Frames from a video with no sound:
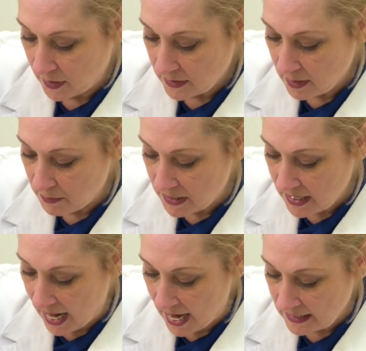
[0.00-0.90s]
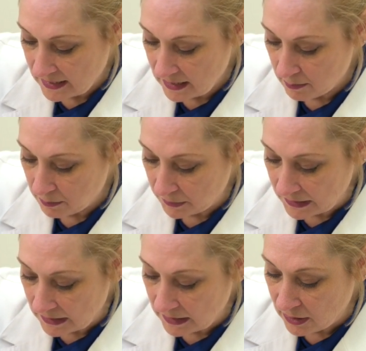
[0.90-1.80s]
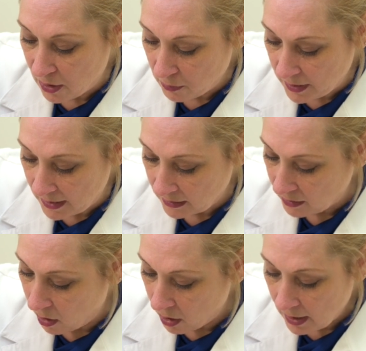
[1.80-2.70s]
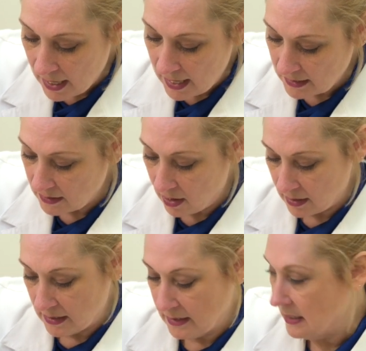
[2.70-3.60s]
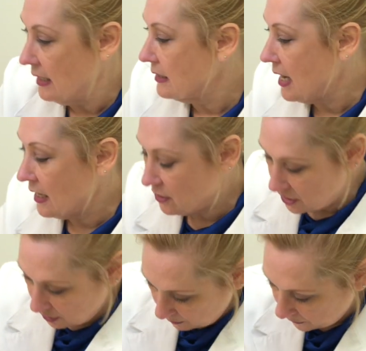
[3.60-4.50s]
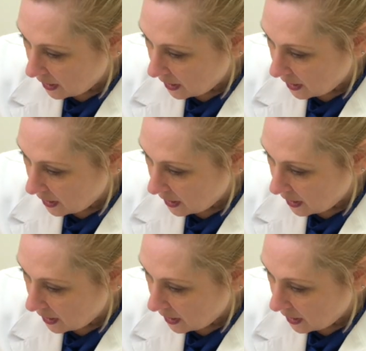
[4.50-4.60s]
Somebody that has completely no nail at all, it's not going to stay attached to.